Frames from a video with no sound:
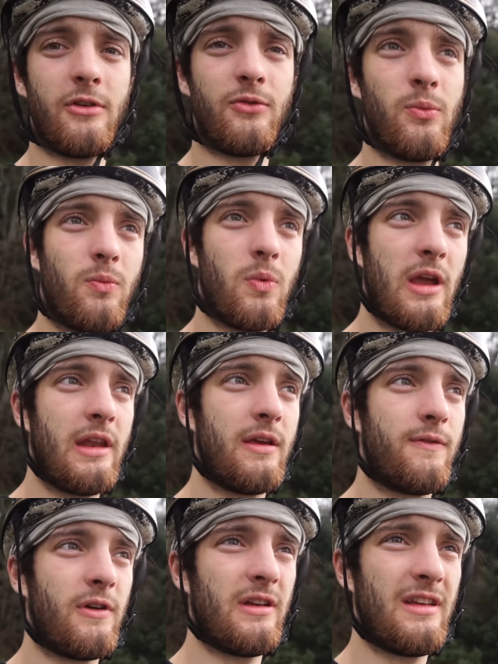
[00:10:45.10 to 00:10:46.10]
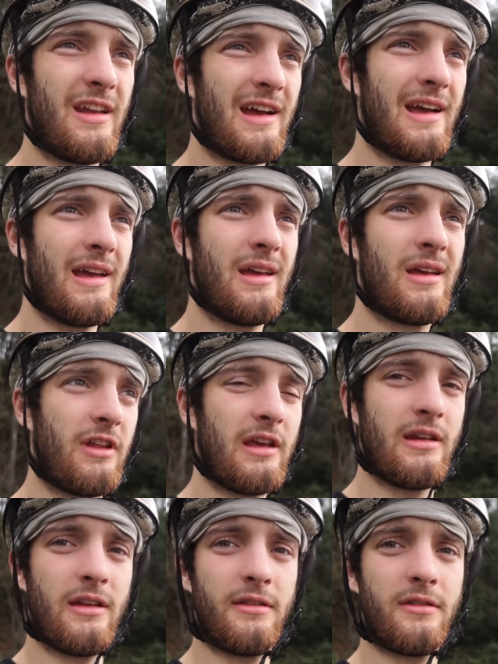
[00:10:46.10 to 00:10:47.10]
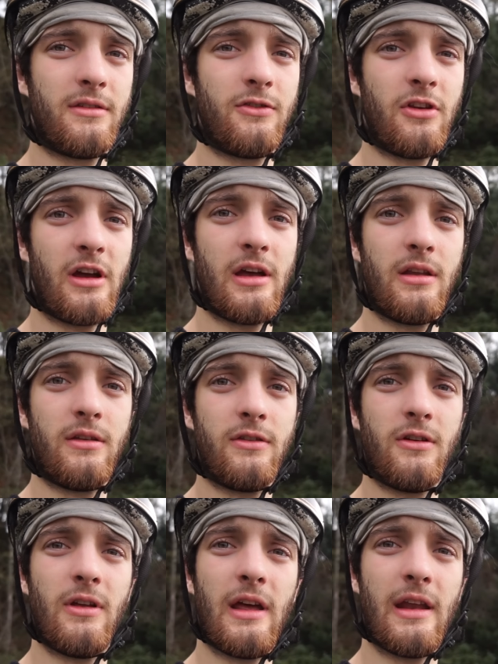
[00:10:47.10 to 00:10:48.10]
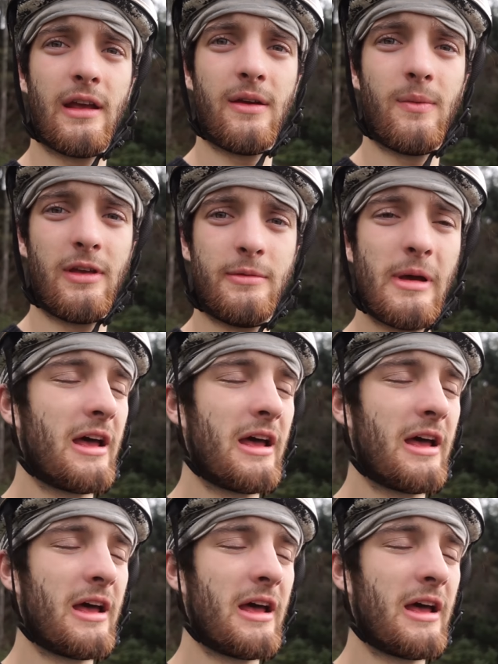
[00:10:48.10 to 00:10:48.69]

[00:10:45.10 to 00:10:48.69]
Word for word: I'm just waiting for it to die. It's taking this shot so that I can waste